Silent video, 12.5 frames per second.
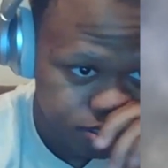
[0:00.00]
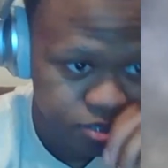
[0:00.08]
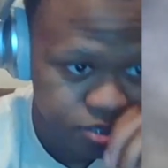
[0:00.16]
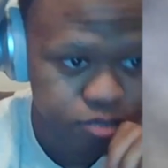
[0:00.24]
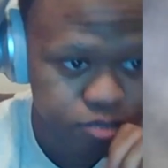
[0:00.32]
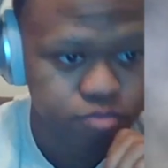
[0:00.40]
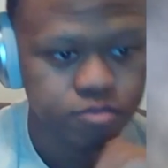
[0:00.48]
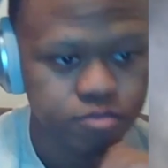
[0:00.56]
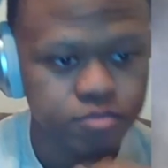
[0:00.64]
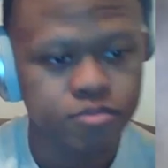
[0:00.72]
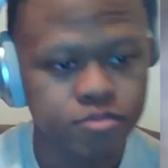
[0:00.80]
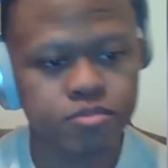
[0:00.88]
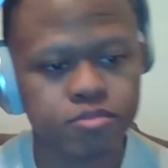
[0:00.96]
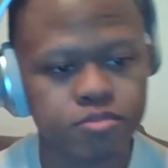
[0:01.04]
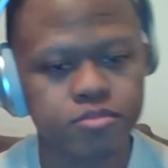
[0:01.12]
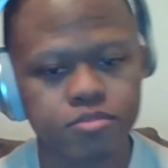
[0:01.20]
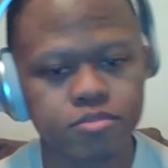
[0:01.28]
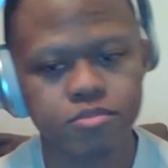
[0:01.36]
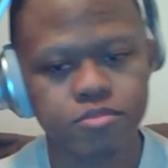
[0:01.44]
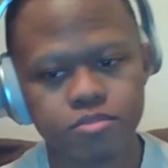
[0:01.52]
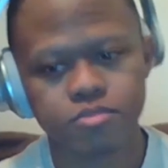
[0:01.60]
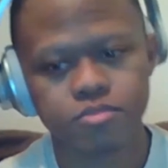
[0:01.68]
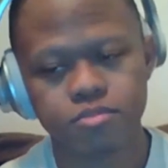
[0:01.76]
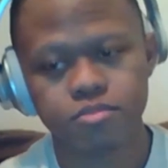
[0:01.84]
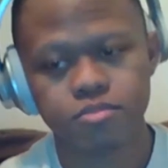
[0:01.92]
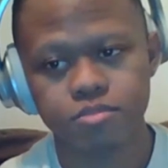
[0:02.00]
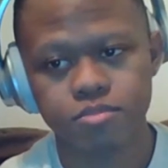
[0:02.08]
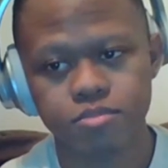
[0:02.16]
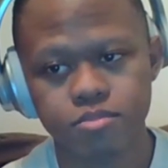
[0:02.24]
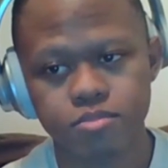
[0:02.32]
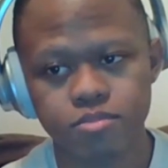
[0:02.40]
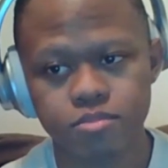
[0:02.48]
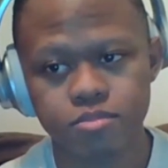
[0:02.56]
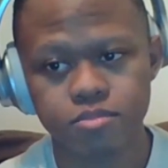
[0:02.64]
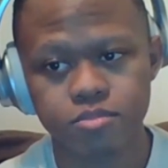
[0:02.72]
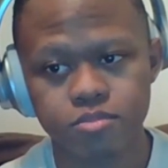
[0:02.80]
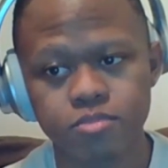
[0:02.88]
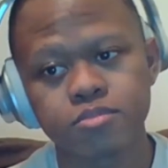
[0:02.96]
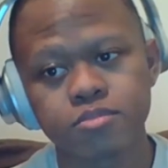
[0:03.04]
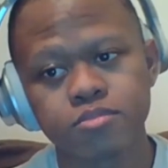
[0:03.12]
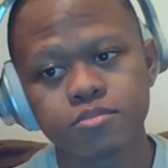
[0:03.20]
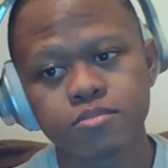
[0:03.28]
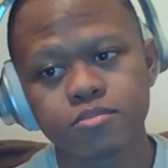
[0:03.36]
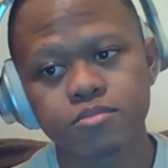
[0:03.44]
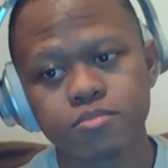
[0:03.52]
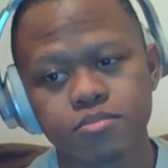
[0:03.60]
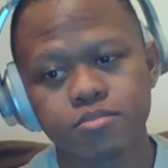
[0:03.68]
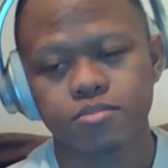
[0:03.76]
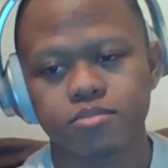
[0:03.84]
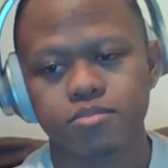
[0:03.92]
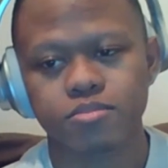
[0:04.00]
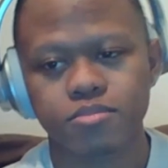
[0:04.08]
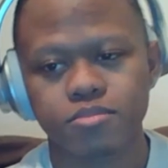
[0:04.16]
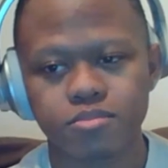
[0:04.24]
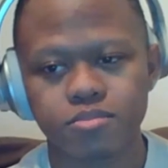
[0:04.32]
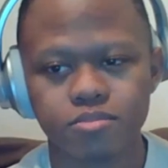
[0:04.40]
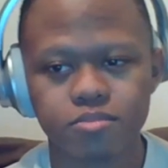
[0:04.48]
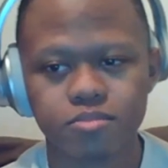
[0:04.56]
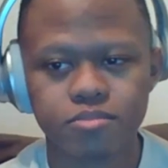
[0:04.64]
No words are spoken by the person on screen.